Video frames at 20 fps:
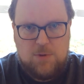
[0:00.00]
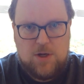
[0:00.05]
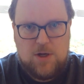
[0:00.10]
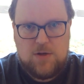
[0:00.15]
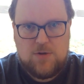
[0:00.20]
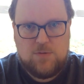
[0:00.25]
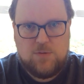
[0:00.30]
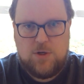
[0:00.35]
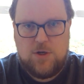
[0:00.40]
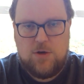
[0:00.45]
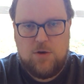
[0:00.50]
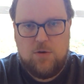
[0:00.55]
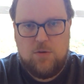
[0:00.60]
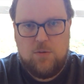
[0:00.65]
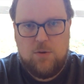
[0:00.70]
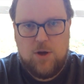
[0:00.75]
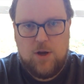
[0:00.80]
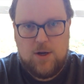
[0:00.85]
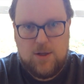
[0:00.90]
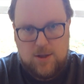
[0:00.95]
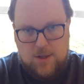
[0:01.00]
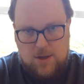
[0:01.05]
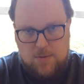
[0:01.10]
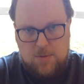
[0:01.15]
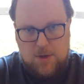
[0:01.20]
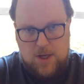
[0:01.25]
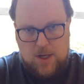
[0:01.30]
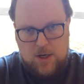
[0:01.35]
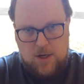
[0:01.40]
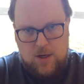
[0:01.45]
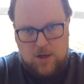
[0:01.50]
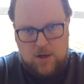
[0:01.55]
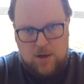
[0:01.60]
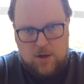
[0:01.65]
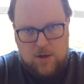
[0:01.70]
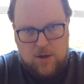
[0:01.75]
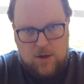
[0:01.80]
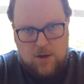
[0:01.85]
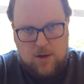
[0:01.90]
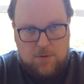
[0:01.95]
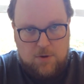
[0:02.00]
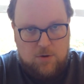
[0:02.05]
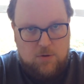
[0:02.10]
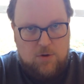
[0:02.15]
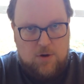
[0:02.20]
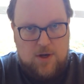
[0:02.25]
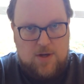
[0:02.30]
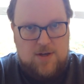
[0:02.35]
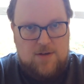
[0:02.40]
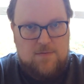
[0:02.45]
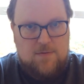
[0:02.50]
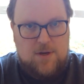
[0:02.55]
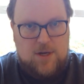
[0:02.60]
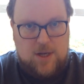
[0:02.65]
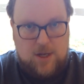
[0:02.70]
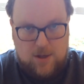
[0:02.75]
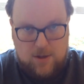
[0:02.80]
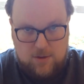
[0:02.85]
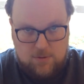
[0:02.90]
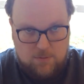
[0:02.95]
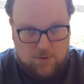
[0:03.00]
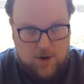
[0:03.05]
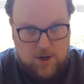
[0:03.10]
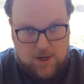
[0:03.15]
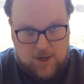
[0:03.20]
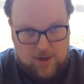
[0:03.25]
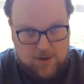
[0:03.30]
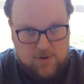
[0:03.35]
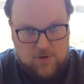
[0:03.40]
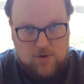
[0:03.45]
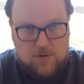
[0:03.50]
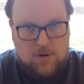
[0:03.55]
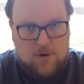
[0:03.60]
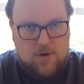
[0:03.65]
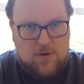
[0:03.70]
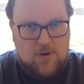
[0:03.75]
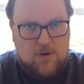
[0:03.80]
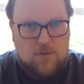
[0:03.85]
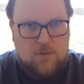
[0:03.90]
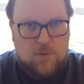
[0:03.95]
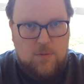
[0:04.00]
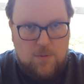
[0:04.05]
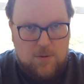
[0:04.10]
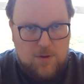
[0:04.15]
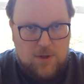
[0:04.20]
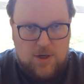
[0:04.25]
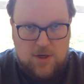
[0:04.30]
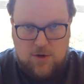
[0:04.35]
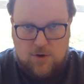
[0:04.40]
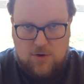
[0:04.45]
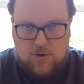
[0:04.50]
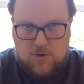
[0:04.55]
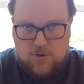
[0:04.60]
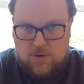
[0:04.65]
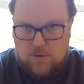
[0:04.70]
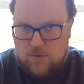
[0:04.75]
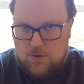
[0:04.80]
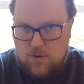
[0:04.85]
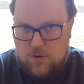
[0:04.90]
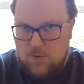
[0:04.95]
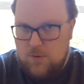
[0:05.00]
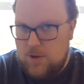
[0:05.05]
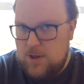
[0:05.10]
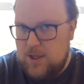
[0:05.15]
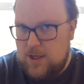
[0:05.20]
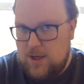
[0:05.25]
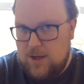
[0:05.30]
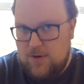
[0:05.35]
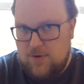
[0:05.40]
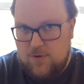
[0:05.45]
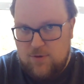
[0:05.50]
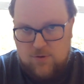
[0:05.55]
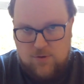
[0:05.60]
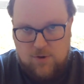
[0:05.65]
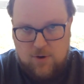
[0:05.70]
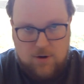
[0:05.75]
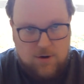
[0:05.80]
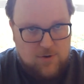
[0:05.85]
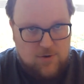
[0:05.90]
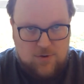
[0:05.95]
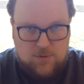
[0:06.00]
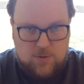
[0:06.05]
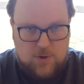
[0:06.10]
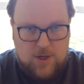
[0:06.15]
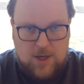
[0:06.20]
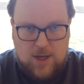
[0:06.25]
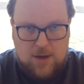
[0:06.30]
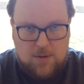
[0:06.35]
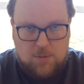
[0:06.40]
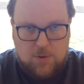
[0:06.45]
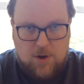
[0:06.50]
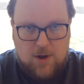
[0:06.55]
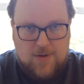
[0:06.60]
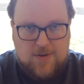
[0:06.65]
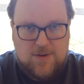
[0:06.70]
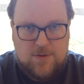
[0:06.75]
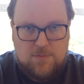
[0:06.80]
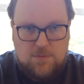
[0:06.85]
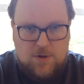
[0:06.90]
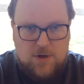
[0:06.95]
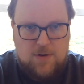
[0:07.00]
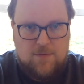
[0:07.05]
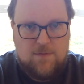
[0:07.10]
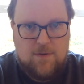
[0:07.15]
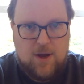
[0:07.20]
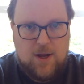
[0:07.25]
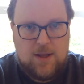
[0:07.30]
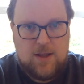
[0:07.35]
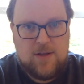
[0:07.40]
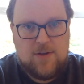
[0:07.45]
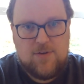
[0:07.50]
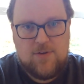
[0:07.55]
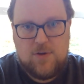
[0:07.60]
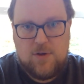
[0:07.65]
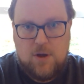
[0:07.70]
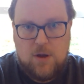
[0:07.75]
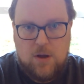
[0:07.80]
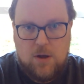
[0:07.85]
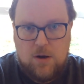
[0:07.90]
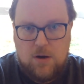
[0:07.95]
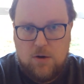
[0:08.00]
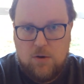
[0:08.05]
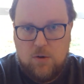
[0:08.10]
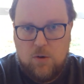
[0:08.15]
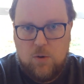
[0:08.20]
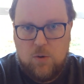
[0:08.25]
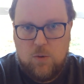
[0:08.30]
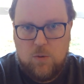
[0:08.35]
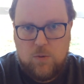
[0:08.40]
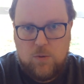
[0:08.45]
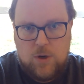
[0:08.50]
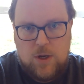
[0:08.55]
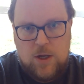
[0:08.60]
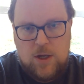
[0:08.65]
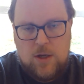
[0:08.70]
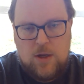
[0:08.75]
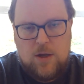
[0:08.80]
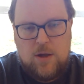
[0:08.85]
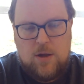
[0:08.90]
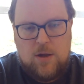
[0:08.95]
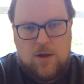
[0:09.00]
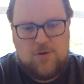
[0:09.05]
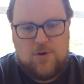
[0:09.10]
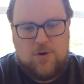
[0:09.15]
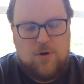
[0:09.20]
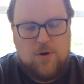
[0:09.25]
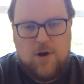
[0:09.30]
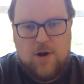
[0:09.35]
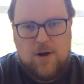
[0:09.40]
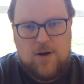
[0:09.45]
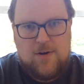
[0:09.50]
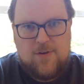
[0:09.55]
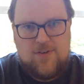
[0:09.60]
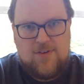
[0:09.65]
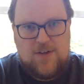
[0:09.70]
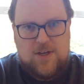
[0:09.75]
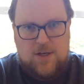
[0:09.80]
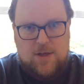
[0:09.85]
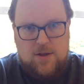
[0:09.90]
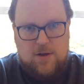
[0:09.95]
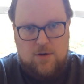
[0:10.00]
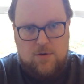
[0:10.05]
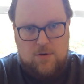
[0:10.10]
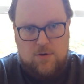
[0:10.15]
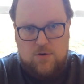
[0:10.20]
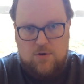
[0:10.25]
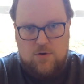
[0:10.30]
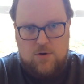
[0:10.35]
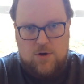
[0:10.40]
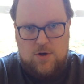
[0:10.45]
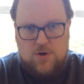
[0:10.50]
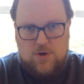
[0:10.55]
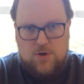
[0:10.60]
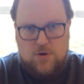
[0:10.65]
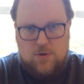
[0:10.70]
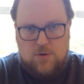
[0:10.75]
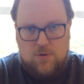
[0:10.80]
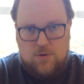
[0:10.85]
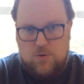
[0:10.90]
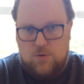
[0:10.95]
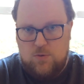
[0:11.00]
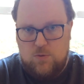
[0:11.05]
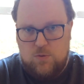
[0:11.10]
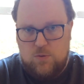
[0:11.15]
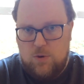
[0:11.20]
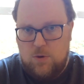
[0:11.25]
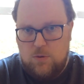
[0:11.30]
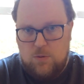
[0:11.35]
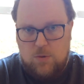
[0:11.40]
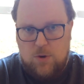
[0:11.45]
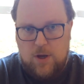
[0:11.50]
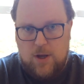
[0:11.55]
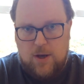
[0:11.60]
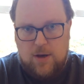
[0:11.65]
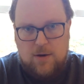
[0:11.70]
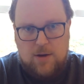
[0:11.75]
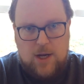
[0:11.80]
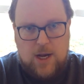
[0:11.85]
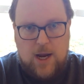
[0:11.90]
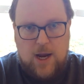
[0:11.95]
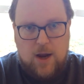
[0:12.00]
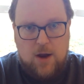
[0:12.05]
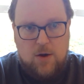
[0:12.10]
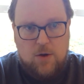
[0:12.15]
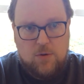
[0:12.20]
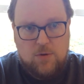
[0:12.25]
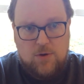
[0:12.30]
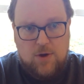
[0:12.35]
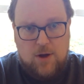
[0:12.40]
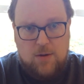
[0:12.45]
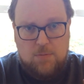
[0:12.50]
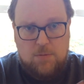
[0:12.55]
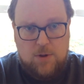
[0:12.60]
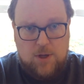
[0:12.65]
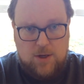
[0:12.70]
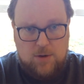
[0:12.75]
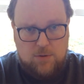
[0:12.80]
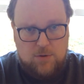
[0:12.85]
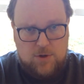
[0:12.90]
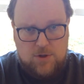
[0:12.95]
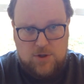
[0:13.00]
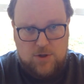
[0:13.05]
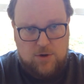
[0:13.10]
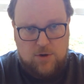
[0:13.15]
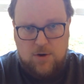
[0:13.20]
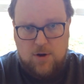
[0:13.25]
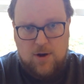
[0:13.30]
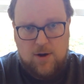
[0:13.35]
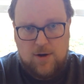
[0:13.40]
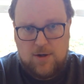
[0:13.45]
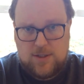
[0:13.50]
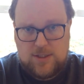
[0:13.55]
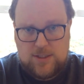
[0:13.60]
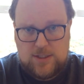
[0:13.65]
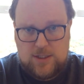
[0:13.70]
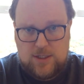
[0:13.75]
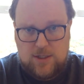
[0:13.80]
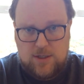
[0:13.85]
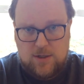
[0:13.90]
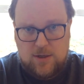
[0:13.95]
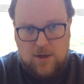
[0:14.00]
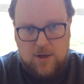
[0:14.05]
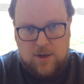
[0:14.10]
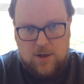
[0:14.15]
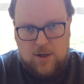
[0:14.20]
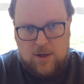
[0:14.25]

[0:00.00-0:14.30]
because we don't want to limit the creativity and the right answer. And so we really don't know what the answers are. So we can't possibly define this on our own. So you're not going to see in there the traditional who, what, how type language. So you're not going to see,